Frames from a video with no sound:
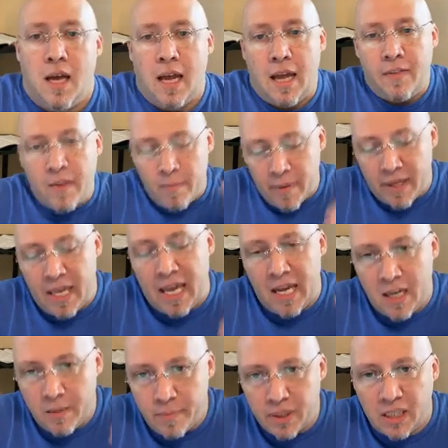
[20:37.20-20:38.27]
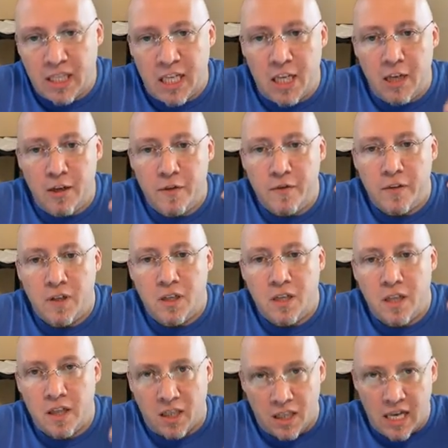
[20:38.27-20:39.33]
and they began to believe
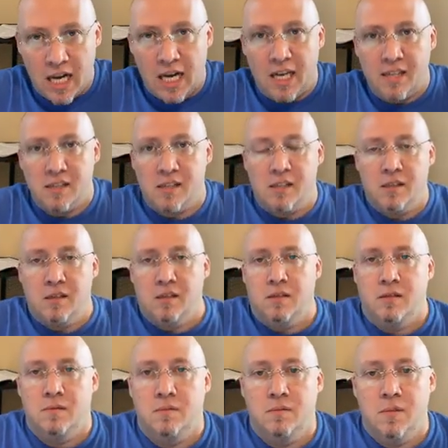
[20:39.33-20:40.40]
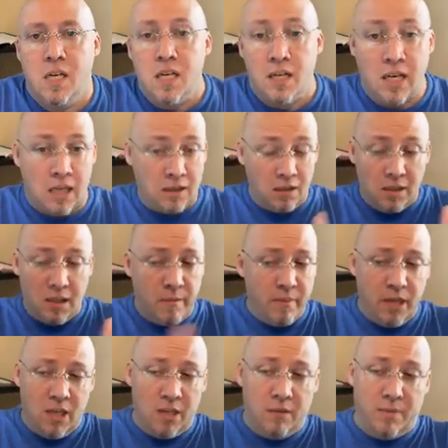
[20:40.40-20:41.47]
the lies. Not only did they
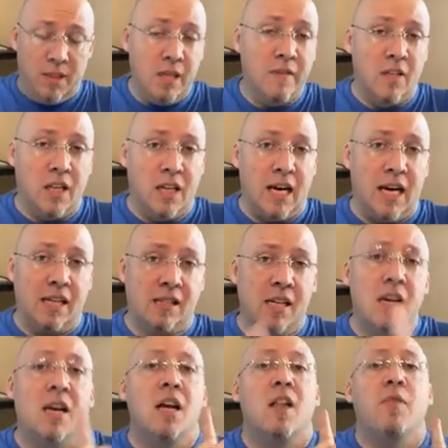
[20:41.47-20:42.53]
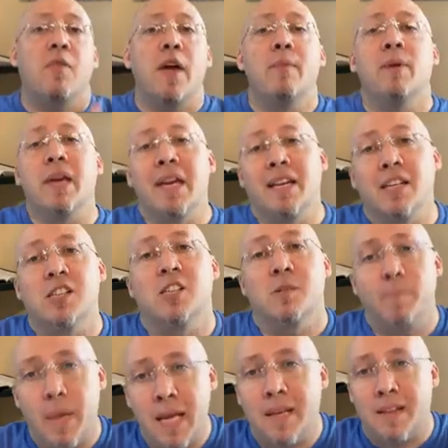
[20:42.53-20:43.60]
begin to believe the lies, they began to
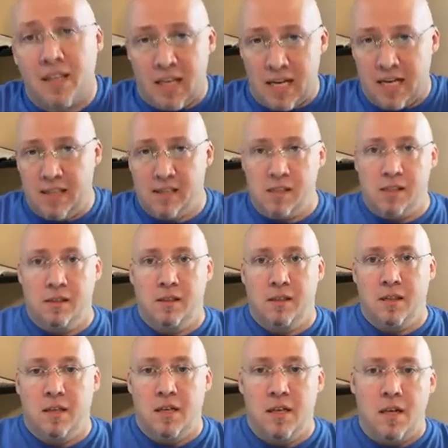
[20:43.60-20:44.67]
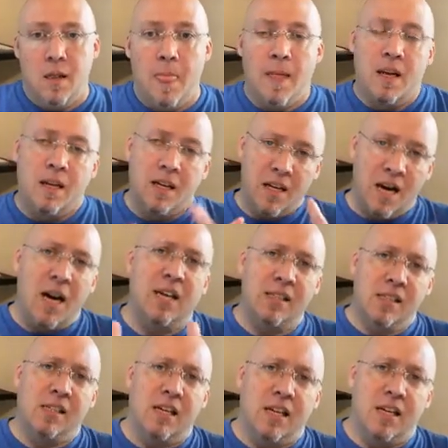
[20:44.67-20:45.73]
speak the lies. God
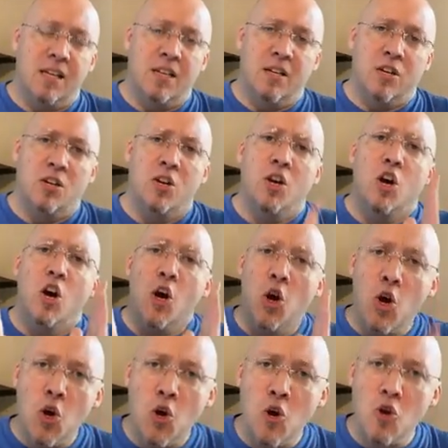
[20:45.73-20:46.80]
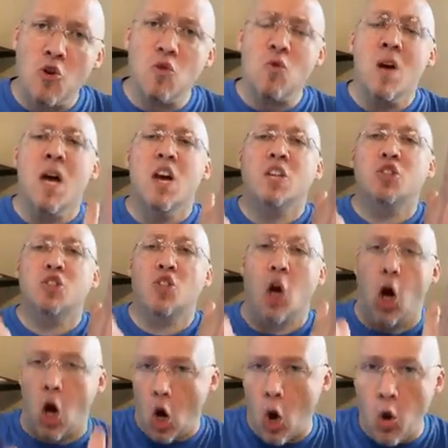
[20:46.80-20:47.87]
said, Who
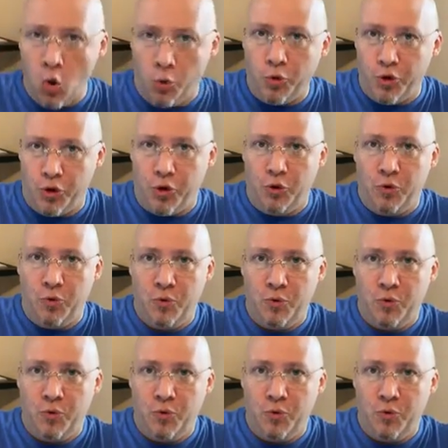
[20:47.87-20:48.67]
told you